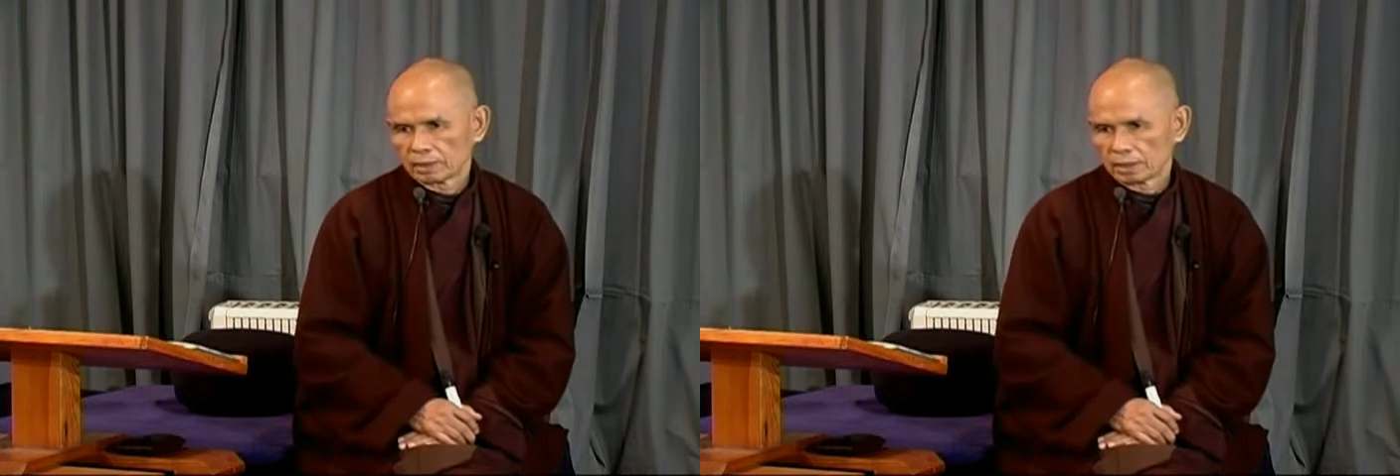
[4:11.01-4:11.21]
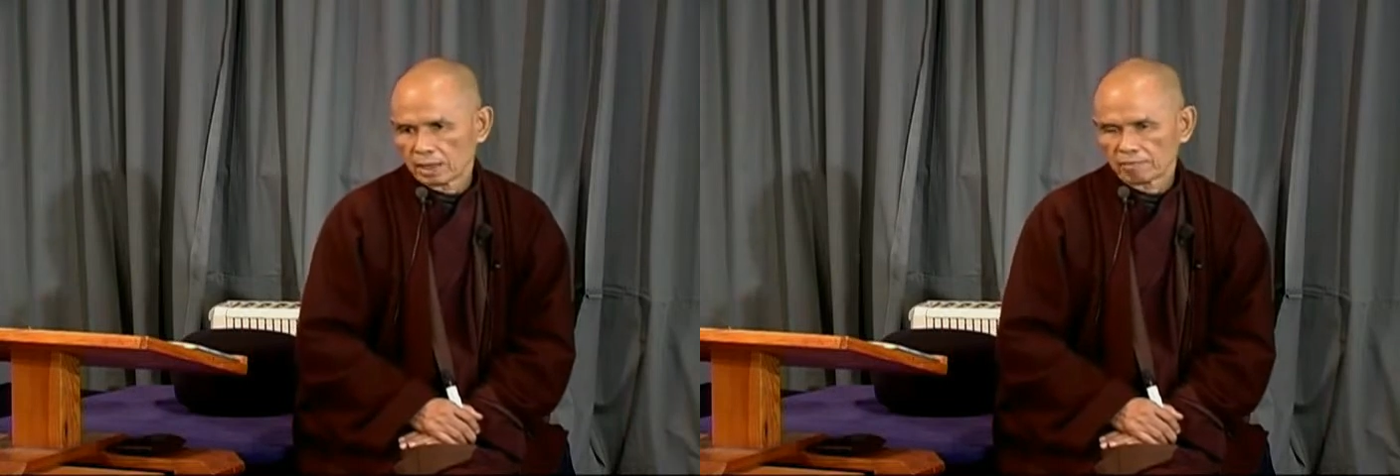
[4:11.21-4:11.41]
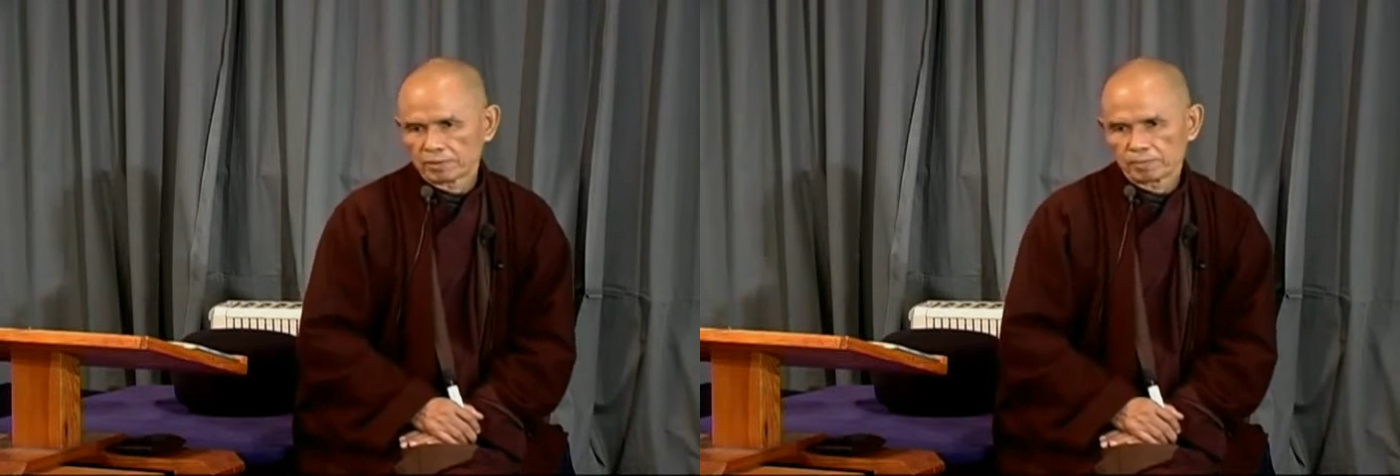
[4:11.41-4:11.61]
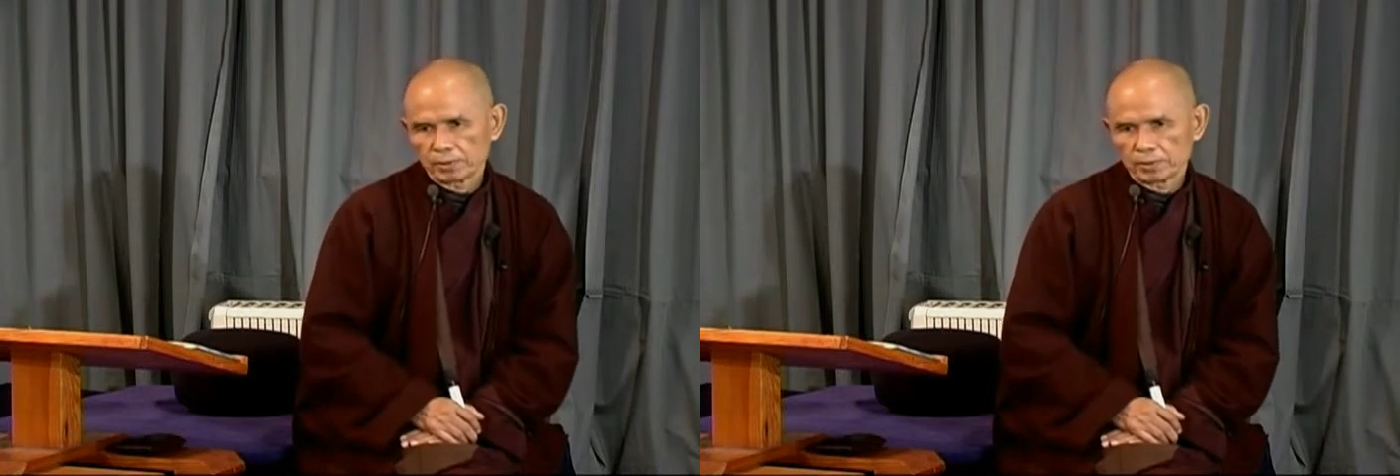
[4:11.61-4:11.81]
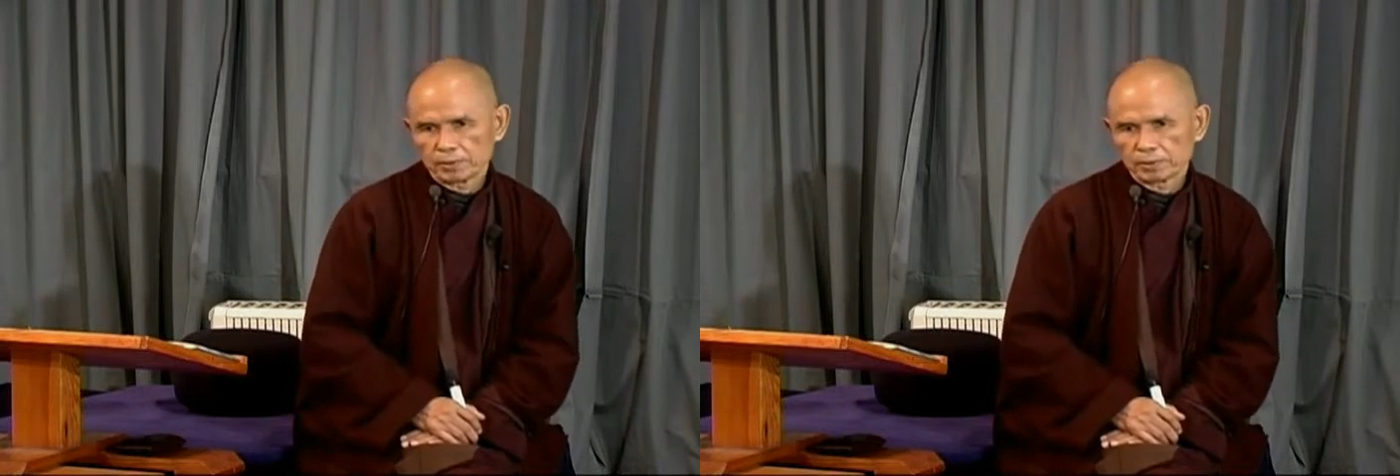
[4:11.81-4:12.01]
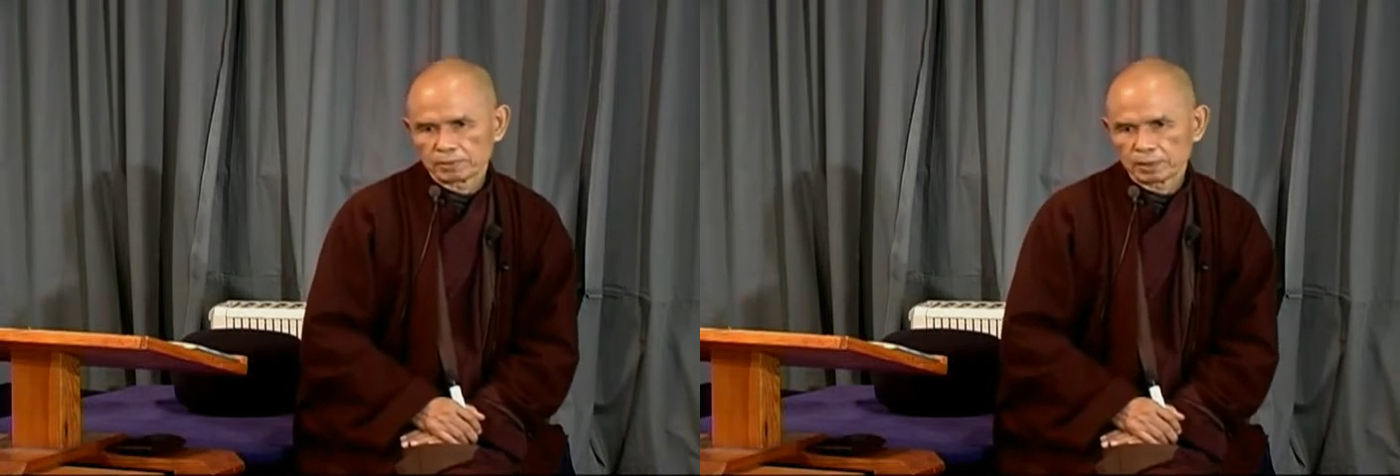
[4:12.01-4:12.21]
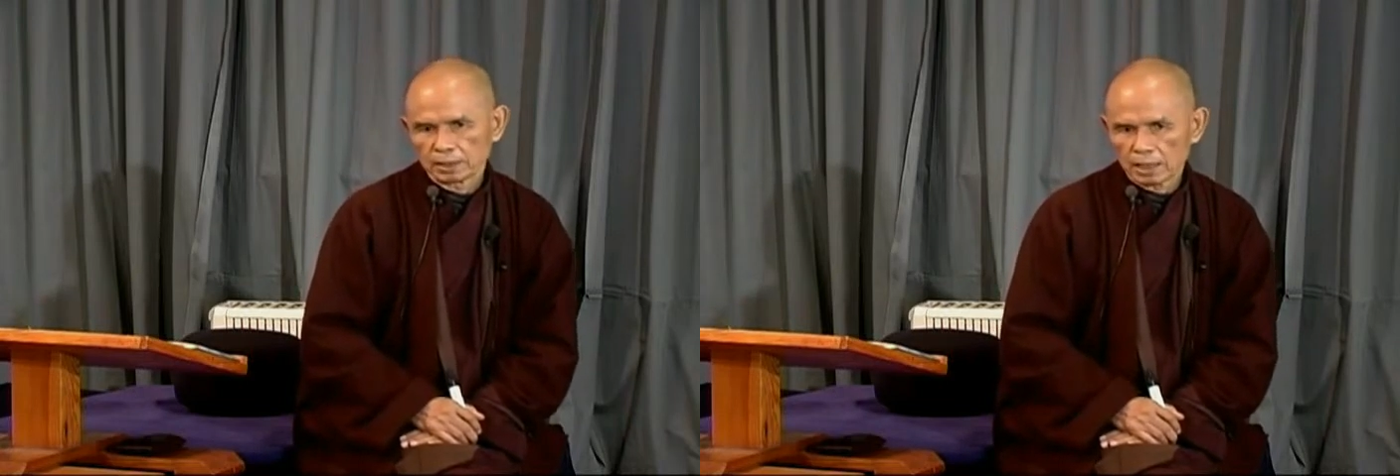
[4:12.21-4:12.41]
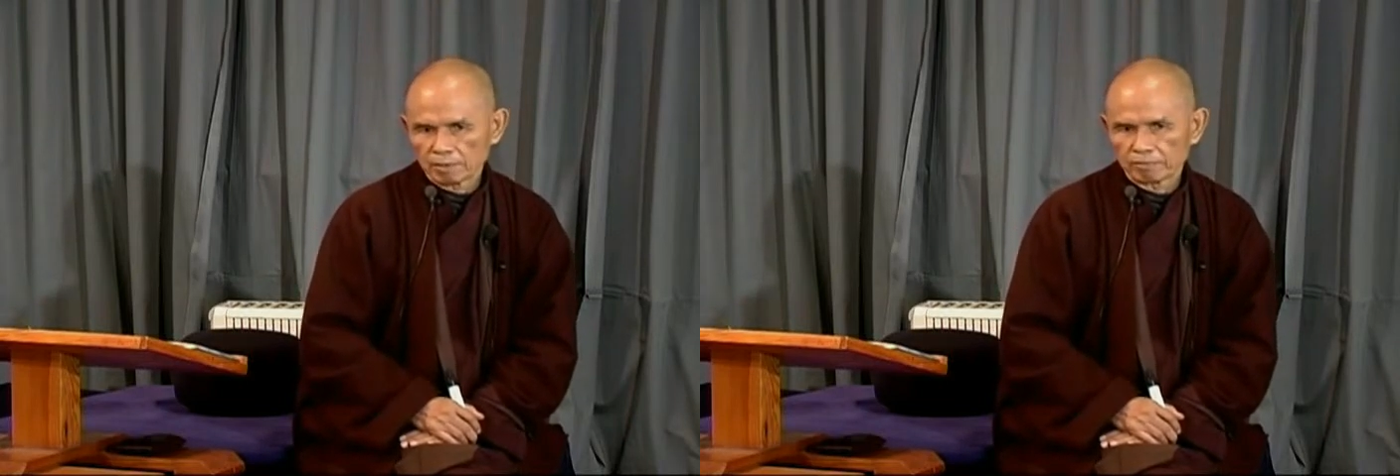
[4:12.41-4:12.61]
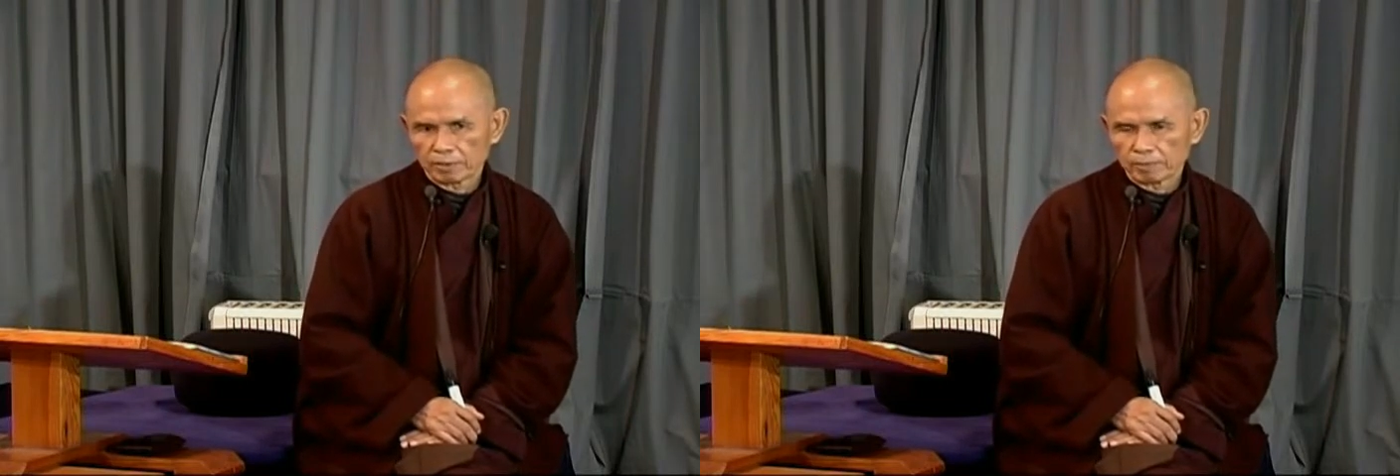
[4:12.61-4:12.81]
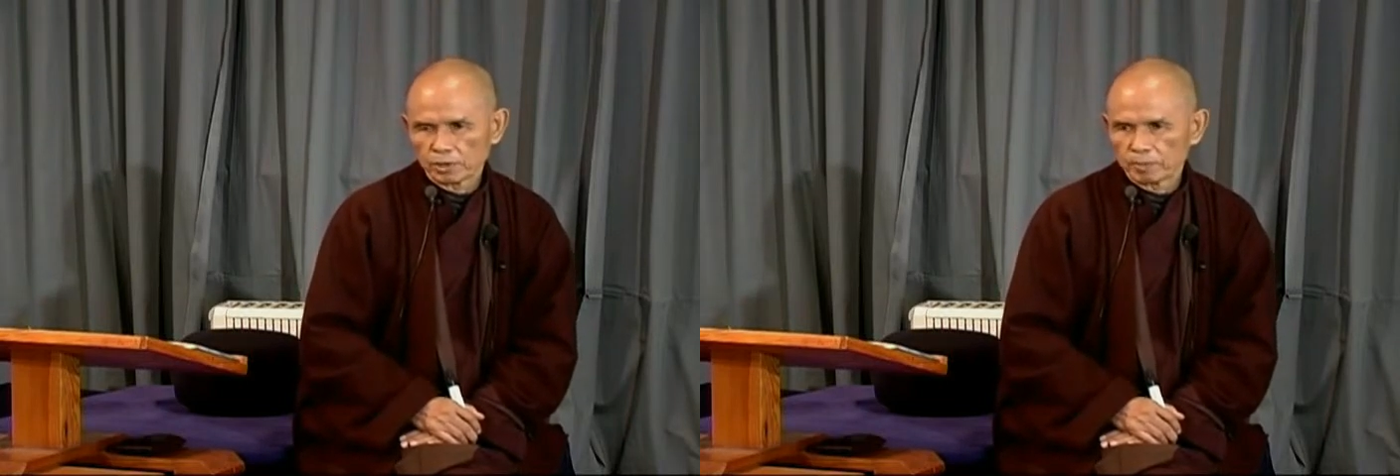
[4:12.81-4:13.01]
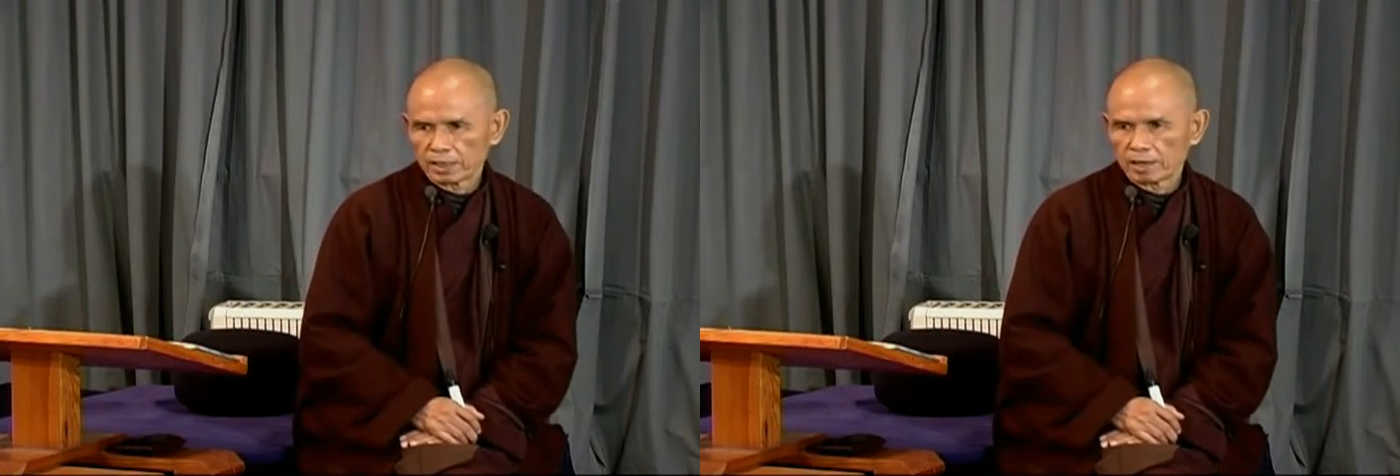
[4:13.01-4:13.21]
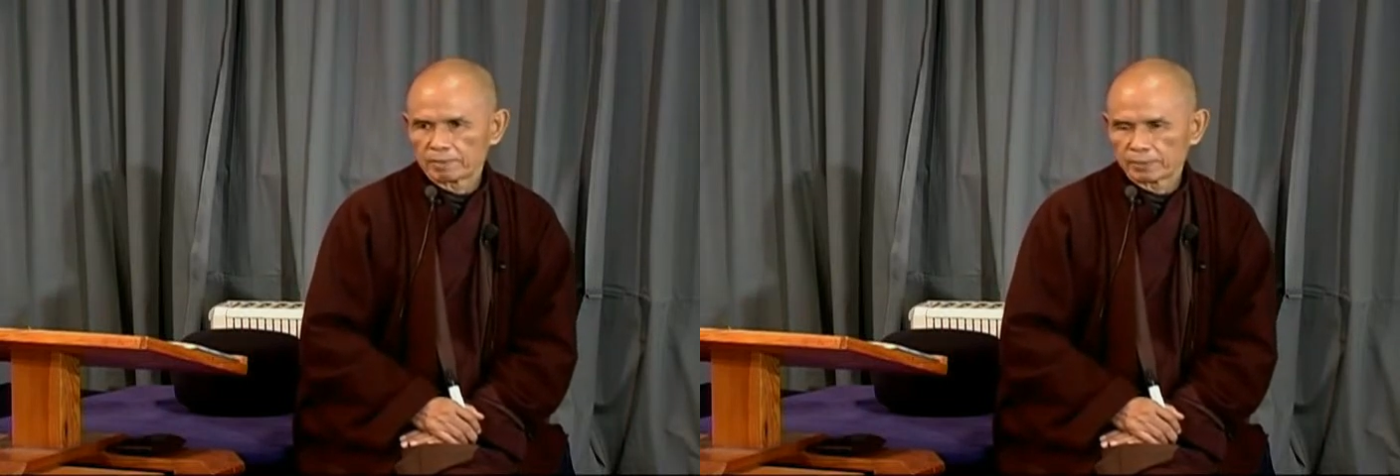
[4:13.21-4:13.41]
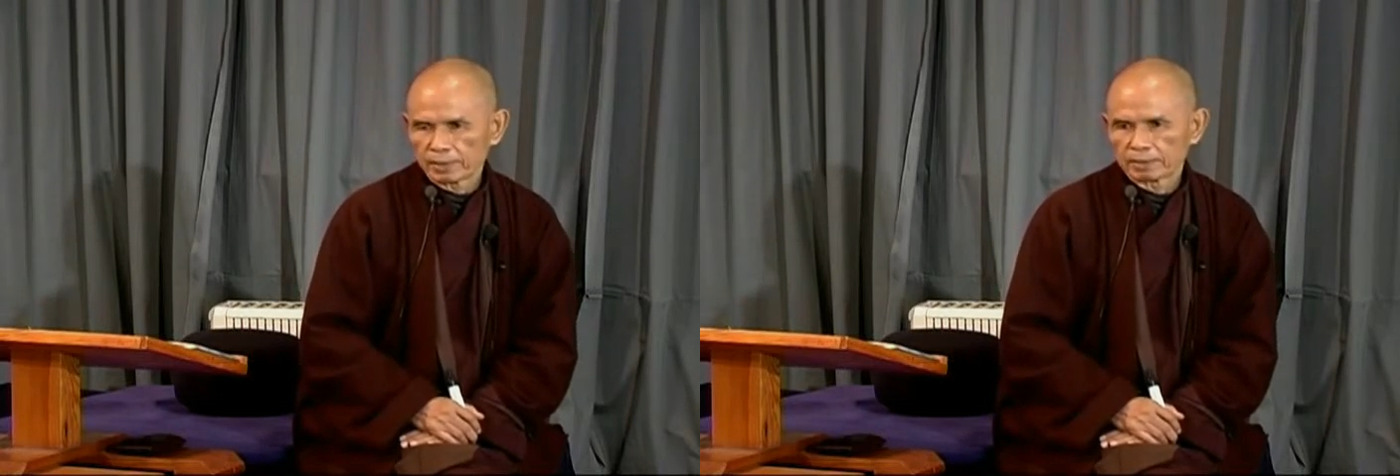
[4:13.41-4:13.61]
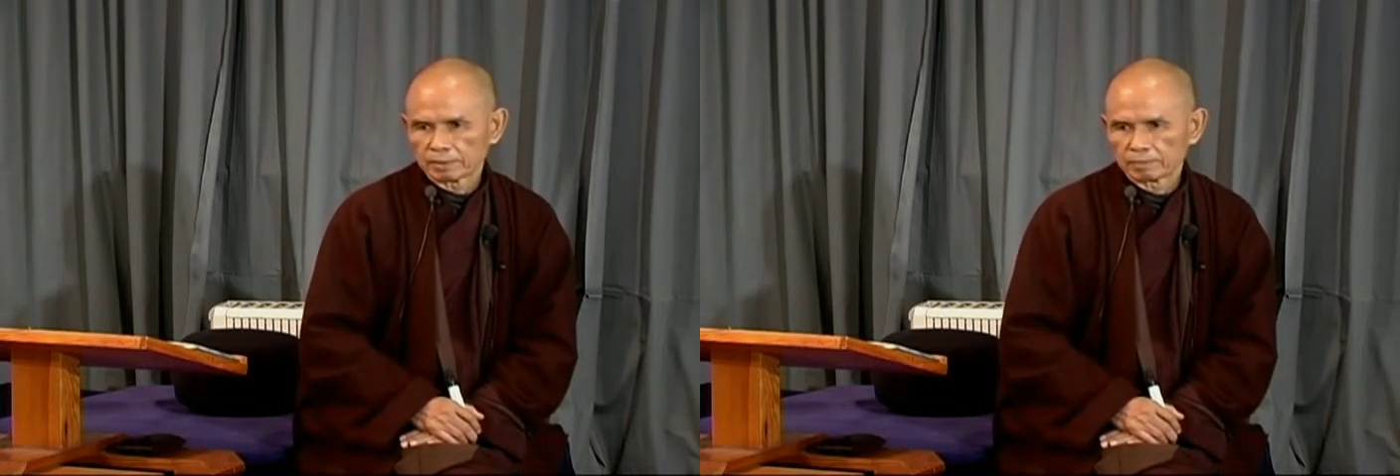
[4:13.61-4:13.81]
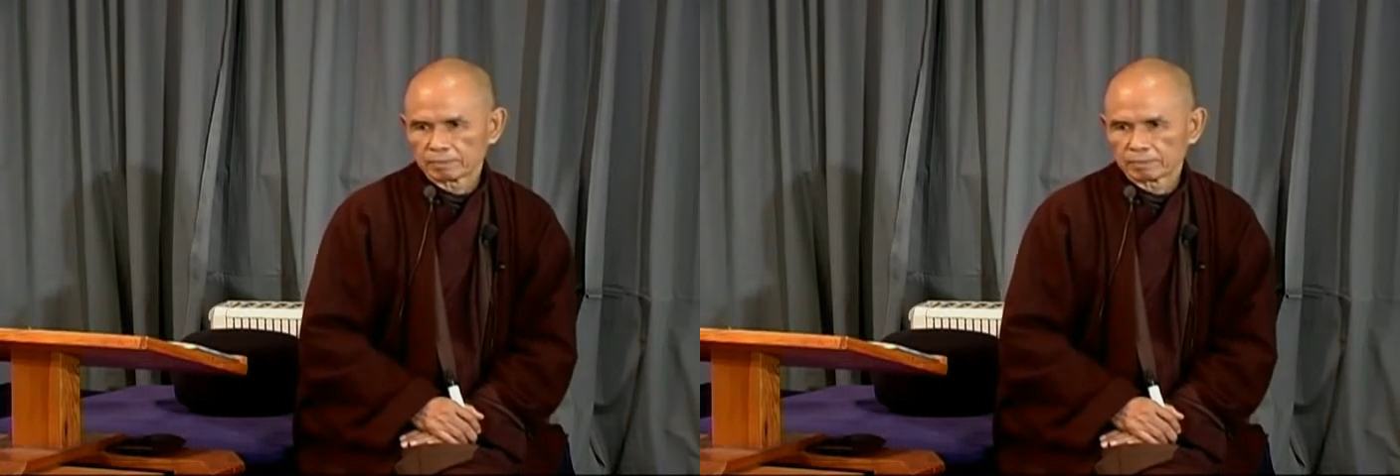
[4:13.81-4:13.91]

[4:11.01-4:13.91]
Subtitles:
It comes from you. It comes from your beloved one.